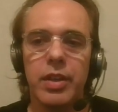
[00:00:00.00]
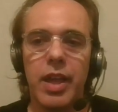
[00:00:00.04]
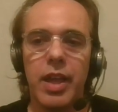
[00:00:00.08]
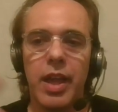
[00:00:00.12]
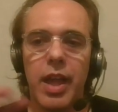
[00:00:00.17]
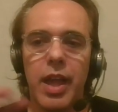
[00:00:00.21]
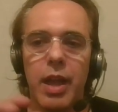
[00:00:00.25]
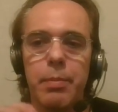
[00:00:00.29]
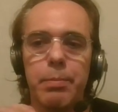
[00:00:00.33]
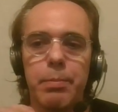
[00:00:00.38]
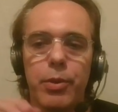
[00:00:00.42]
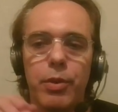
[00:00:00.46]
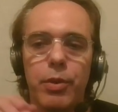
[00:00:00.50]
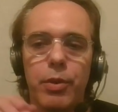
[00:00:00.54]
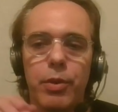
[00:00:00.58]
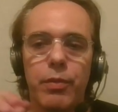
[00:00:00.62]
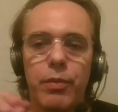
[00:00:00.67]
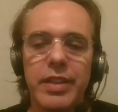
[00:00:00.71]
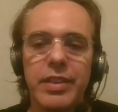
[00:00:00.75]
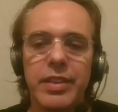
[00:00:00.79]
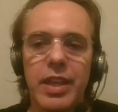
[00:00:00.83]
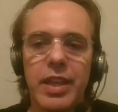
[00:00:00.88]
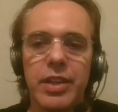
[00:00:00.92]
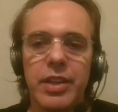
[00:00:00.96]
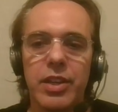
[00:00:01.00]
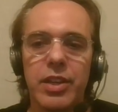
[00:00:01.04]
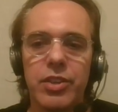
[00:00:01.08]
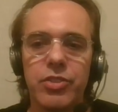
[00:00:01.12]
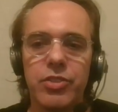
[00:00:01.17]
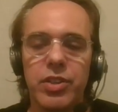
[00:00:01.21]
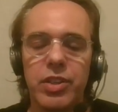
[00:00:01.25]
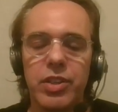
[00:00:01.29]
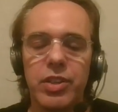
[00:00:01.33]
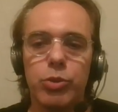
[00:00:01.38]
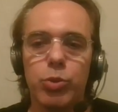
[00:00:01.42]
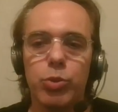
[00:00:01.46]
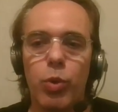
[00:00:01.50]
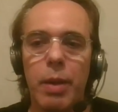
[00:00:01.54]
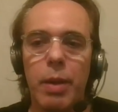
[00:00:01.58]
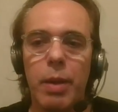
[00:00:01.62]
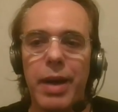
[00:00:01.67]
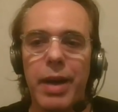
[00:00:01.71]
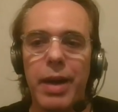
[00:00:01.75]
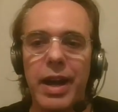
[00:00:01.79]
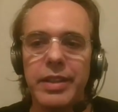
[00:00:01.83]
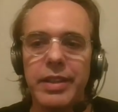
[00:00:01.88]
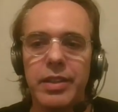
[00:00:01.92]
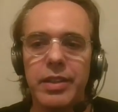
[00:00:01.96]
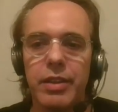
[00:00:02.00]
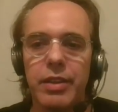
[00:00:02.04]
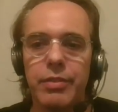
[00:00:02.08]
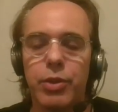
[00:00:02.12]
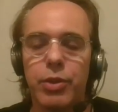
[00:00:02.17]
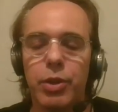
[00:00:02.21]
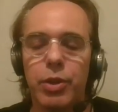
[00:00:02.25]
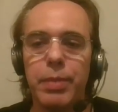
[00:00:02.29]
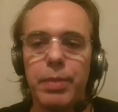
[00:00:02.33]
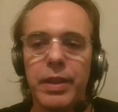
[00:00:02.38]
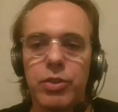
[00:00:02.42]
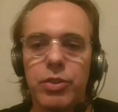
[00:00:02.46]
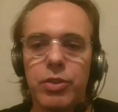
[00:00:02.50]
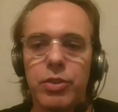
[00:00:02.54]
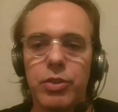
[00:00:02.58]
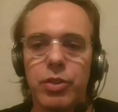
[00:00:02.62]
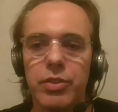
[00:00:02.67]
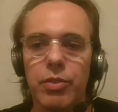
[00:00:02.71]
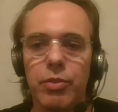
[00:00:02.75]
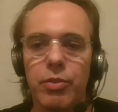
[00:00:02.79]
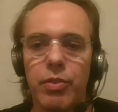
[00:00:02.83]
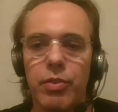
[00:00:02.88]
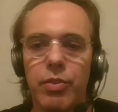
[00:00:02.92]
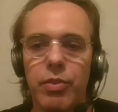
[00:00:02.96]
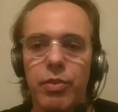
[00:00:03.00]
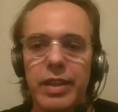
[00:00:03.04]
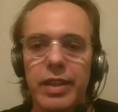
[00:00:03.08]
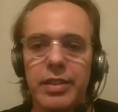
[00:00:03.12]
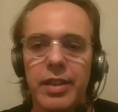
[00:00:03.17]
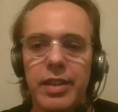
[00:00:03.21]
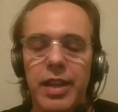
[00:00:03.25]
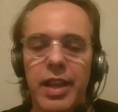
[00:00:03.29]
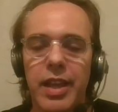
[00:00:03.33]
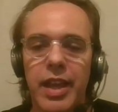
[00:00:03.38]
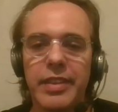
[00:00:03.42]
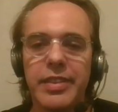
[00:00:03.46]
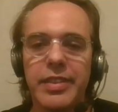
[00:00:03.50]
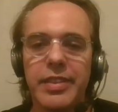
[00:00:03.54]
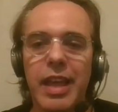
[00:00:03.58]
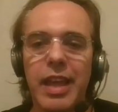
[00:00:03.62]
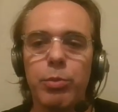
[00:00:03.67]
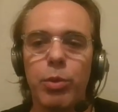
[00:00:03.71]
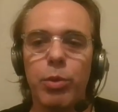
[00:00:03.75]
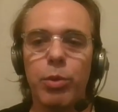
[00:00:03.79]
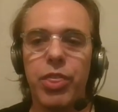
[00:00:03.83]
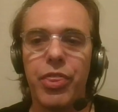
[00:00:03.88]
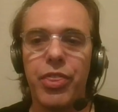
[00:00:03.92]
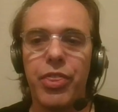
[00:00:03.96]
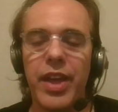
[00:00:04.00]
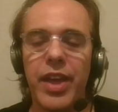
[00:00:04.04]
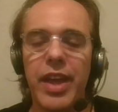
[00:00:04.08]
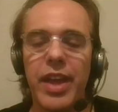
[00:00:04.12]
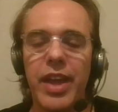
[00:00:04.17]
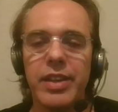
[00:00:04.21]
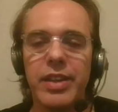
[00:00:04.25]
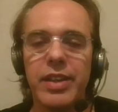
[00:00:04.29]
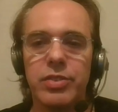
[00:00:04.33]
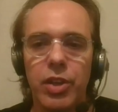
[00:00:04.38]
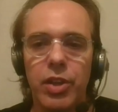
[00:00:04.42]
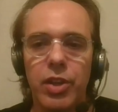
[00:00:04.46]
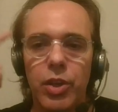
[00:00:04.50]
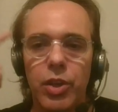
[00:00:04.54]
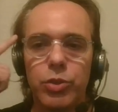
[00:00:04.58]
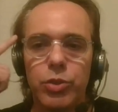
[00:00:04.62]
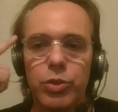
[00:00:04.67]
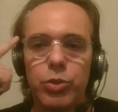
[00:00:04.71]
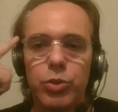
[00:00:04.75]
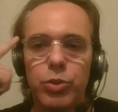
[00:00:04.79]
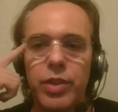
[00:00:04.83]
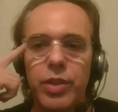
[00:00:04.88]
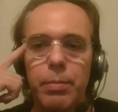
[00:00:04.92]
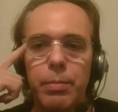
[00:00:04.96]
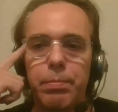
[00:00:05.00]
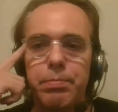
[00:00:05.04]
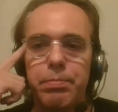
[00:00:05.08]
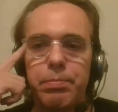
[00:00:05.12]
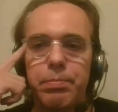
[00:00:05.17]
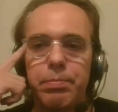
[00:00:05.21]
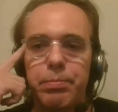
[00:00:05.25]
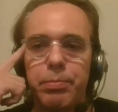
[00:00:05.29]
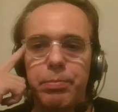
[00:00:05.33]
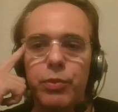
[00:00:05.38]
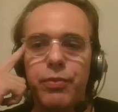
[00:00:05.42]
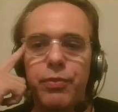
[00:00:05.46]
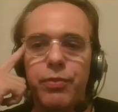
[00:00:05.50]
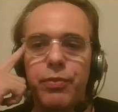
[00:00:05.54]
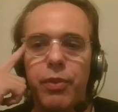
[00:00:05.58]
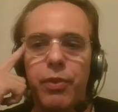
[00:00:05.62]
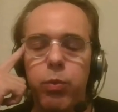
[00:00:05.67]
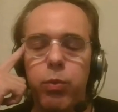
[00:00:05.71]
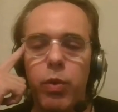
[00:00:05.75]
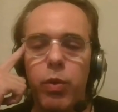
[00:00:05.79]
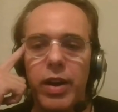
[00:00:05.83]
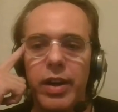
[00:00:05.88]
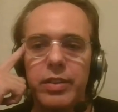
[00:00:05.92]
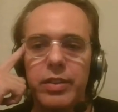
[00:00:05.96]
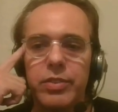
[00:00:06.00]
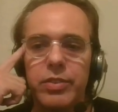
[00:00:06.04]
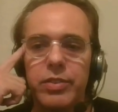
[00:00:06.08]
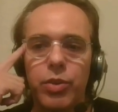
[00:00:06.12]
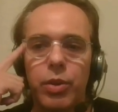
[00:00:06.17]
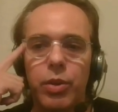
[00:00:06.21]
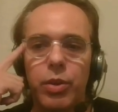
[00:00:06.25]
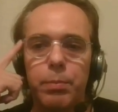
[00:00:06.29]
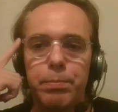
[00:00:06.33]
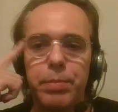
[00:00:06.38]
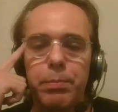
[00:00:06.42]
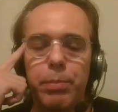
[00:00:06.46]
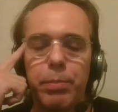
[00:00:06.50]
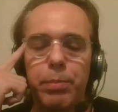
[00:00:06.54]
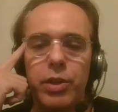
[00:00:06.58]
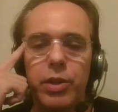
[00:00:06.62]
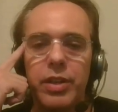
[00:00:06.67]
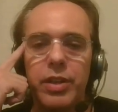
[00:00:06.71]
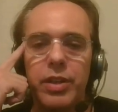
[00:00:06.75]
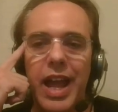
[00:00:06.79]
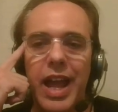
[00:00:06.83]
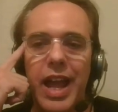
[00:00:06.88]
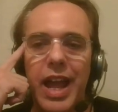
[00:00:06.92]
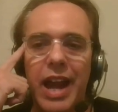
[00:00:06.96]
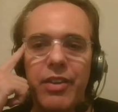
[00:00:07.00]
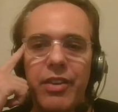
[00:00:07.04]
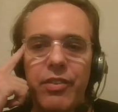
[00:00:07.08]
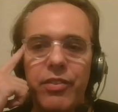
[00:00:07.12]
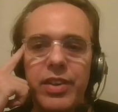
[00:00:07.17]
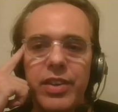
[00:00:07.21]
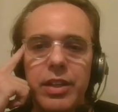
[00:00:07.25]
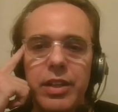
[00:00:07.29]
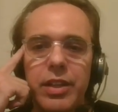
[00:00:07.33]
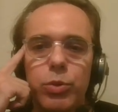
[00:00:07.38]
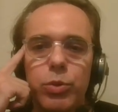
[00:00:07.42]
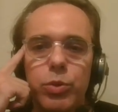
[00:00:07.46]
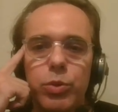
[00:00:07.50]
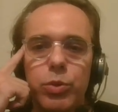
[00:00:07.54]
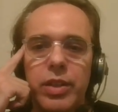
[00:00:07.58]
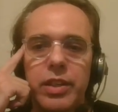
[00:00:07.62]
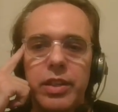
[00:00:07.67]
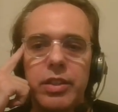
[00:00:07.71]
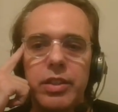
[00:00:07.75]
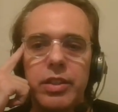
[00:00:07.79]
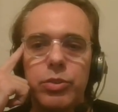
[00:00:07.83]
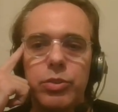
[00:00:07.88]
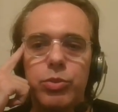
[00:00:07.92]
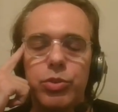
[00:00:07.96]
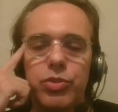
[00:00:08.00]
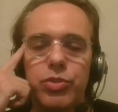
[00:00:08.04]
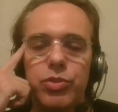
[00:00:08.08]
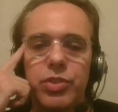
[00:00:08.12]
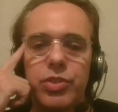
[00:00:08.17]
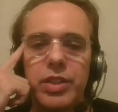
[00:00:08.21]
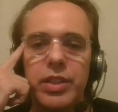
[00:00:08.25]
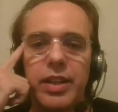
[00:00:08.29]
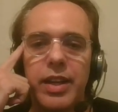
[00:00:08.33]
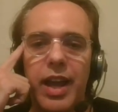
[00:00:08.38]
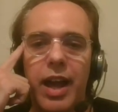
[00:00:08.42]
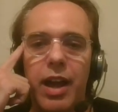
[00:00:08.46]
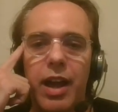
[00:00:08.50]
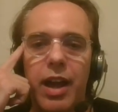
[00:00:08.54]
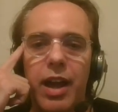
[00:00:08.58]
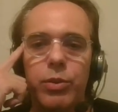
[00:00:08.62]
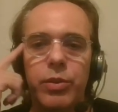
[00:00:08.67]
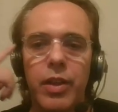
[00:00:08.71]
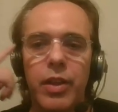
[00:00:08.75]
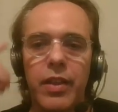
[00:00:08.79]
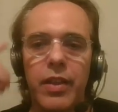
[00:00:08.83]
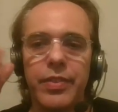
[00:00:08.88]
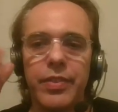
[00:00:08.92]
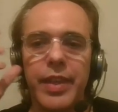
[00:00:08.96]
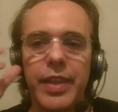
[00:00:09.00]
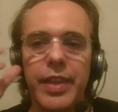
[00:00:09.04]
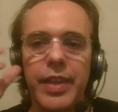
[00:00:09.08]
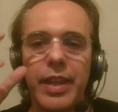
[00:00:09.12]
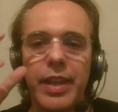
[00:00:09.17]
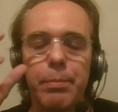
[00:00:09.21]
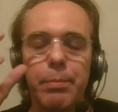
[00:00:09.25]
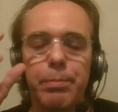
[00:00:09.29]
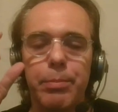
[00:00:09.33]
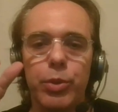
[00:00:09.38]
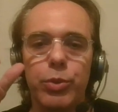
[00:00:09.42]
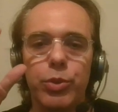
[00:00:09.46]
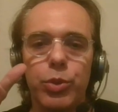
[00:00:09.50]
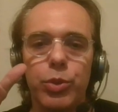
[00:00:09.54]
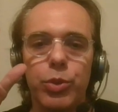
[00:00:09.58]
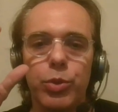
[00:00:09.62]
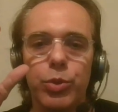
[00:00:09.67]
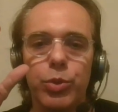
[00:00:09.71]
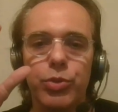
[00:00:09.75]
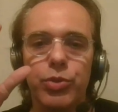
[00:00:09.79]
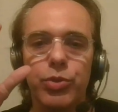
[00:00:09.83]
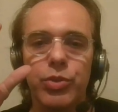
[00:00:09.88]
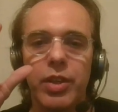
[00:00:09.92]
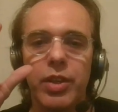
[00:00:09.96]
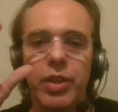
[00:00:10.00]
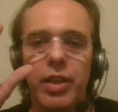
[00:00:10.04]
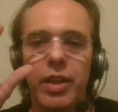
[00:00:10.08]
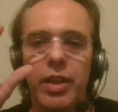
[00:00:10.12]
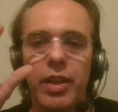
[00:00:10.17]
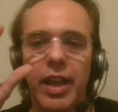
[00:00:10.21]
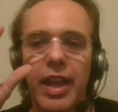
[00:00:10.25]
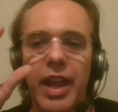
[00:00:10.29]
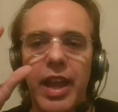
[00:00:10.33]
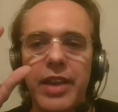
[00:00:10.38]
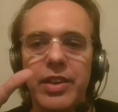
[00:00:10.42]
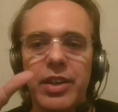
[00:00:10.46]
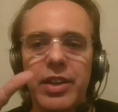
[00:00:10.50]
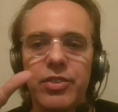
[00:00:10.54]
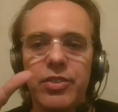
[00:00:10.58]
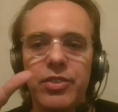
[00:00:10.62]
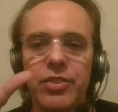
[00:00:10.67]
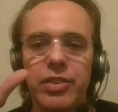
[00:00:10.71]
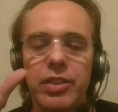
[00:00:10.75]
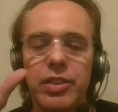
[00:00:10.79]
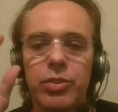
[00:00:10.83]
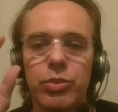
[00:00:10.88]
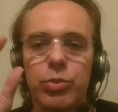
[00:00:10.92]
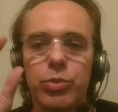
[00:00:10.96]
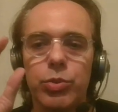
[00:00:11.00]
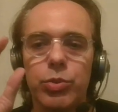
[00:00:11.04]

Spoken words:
and provide energy to a miner for Bitcoin, right? And that was thanks to the proof of work. So people are really looking into see how they can produce energy